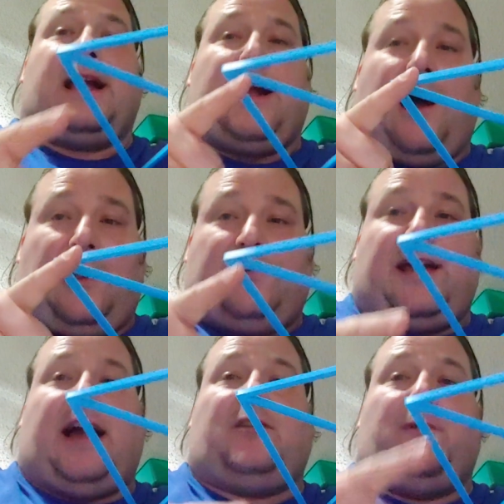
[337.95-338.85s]

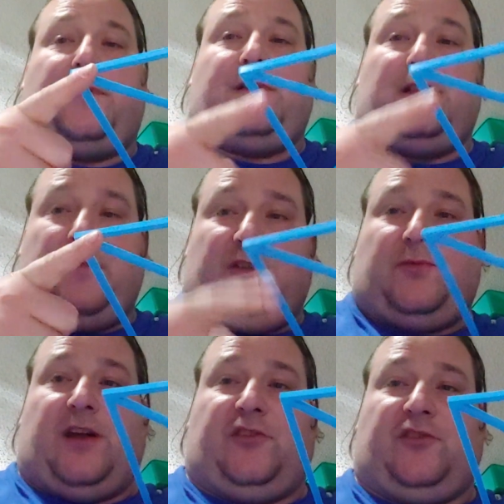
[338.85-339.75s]
Contact with the limit
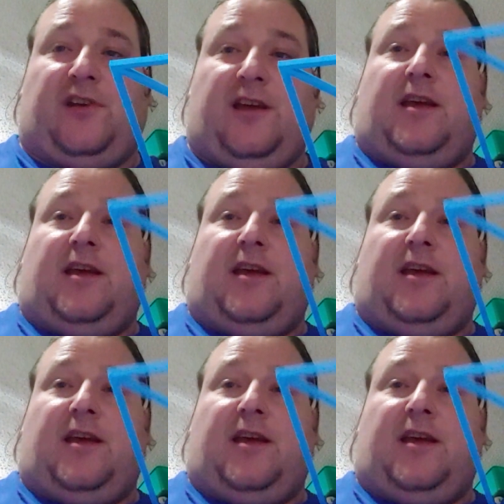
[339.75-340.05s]
switch.